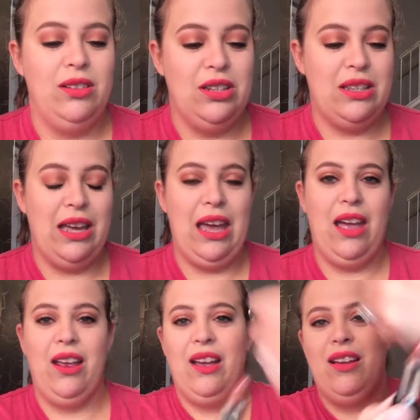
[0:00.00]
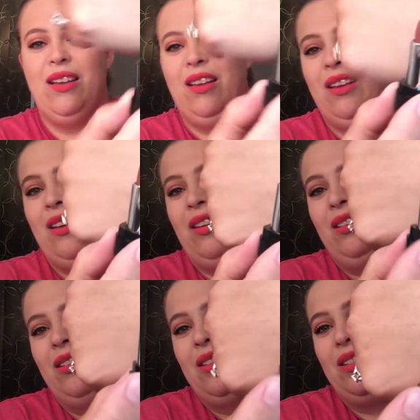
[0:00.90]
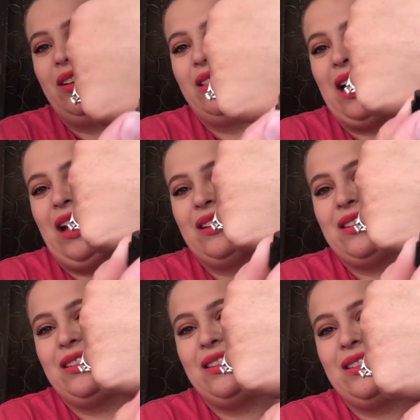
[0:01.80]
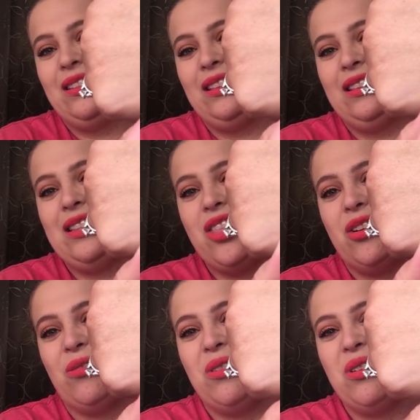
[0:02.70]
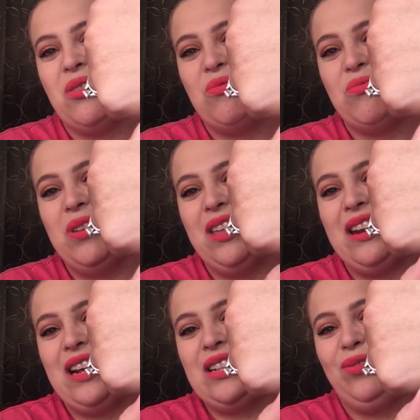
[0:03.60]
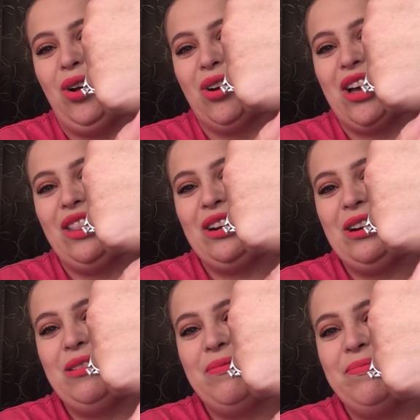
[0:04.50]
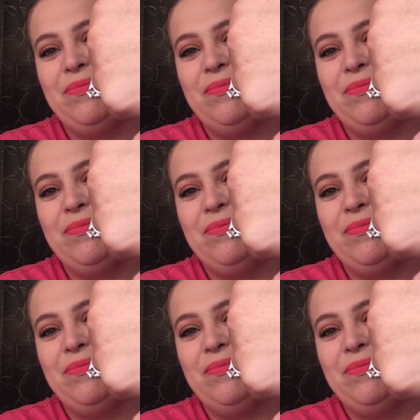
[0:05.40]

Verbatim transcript: Looks like a, look at that. Another really nice fall color.